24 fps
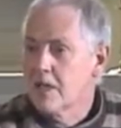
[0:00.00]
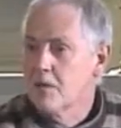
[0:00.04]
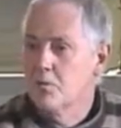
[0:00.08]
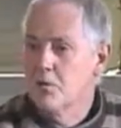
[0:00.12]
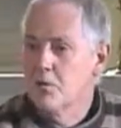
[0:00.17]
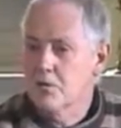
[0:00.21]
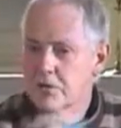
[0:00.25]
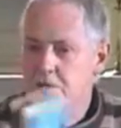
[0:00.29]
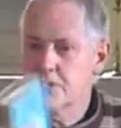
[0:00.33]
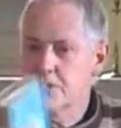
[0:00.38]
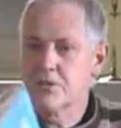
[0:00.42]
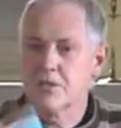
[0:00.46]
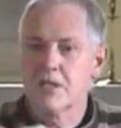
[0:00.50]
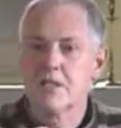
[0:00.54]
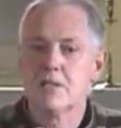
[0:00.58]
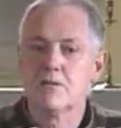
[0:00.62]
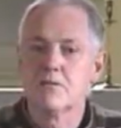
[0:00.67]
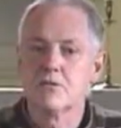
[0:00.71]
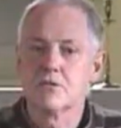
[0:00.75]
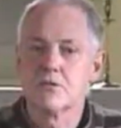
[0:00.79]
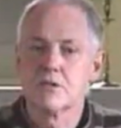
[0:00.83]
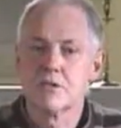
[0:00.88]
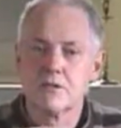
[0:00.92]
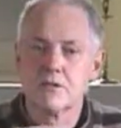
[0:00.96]
And what he
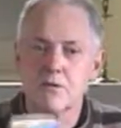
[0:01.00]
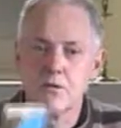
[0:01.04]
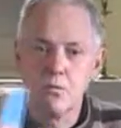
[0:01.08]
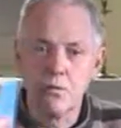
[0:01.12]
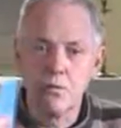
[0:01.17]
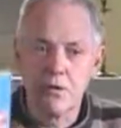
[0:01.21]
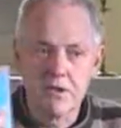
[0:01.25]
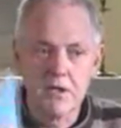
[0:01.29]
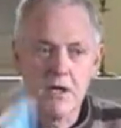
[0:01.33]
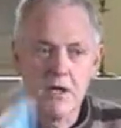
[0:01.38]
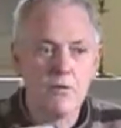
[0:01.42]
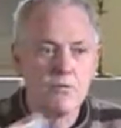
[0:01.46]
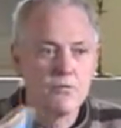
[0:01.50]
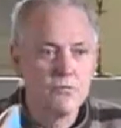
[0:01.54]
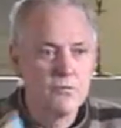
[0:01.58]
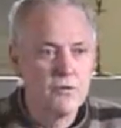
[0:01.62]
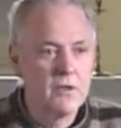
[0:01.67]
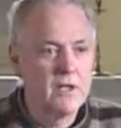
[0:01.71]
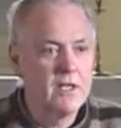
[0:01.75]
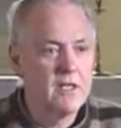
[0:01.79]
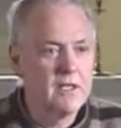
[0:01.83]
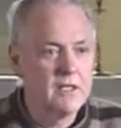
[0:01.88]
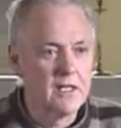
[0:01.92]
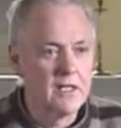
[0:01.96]
said was is that we
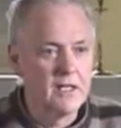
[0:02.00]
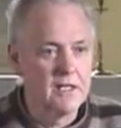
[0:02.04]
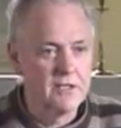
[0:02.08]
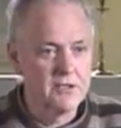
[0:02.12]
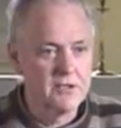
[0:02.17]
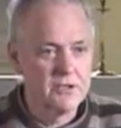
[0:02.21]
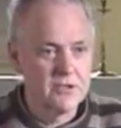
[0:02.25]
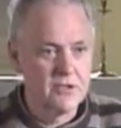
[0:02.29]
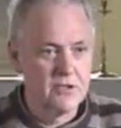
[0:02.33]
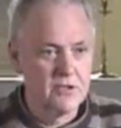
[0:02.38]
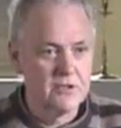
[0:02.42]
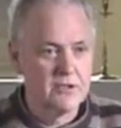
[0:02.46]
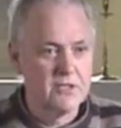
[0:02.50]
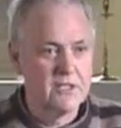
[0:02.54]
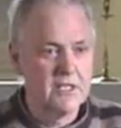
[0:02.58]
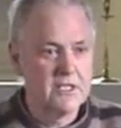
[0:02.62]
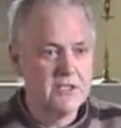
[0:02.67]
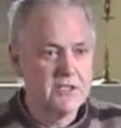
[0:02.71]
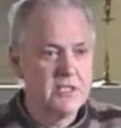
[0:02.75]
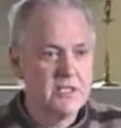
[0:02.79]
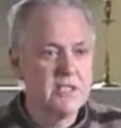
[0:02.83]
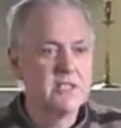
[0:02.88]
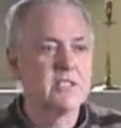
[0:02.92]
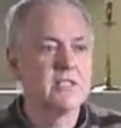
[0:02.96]
don't realise that
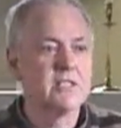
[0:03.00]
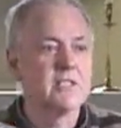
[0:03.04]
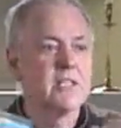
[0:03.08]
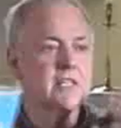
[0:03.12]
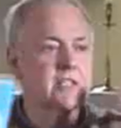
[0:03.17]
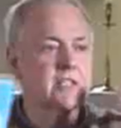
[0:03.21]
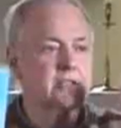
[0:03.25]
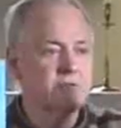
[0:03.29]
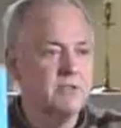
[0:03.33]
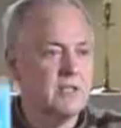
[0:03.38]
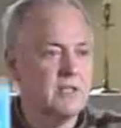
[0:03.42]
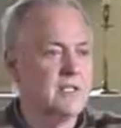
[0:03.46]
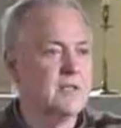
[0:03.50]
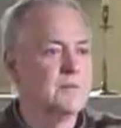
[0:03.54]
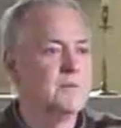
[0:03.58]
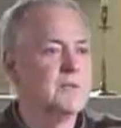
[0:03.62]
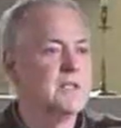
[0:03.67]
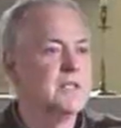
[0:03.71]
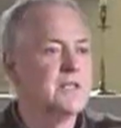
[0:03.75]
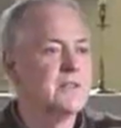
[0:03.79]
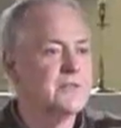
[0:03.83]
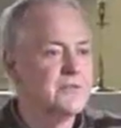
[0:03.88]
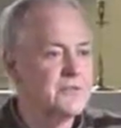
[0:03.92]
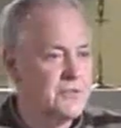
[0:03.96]
this is an
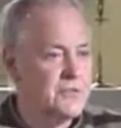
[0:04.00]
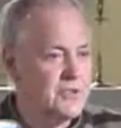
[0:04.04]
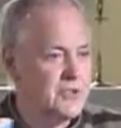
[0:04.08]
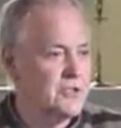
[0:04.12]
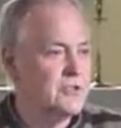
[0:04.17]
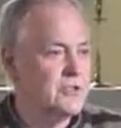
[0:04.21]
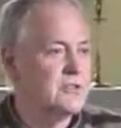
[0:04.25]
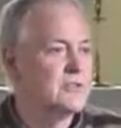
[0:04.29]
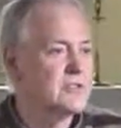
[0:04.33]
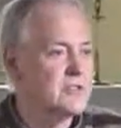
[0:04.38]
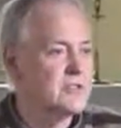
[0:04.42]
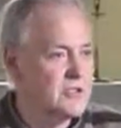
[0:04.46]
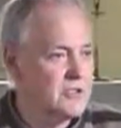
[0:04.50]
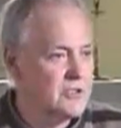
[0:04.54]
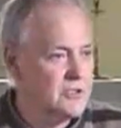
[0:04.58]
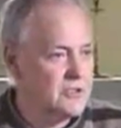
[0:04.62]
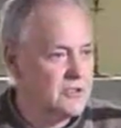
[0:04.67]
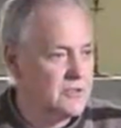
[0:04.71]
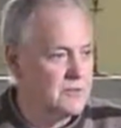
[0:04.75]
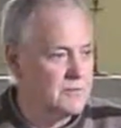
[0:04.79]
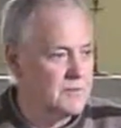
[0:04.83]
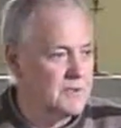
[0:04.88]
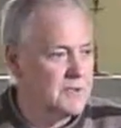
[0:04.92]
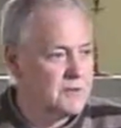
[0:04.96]
incredibly efficient
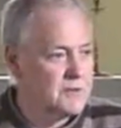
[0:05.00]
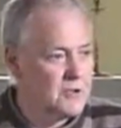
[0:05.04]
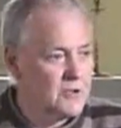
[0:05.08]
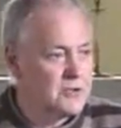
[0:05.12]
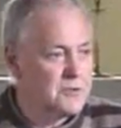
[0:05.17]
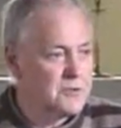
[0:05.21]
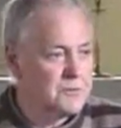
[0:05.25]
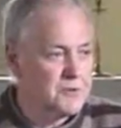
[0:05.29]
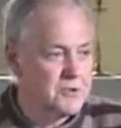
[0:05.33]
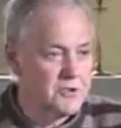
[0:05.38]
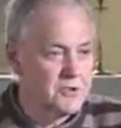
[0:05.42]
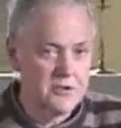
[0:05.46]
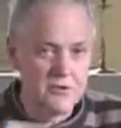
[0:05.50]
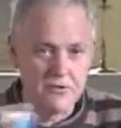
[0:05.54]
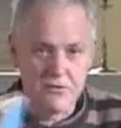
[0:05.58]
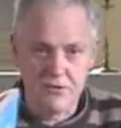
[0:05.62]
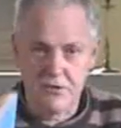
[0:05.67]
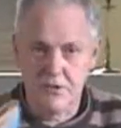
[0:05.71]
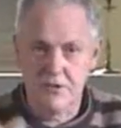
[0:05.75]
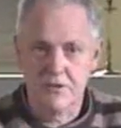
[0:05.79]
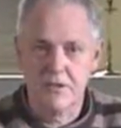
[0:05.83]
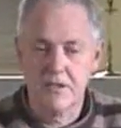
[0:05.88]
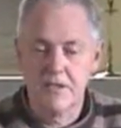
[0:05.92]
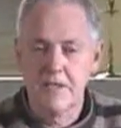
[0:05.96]
system. It does
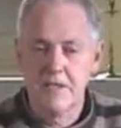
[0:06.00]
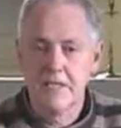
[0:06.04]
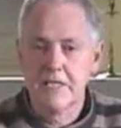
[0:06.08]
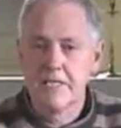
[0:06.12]
produce,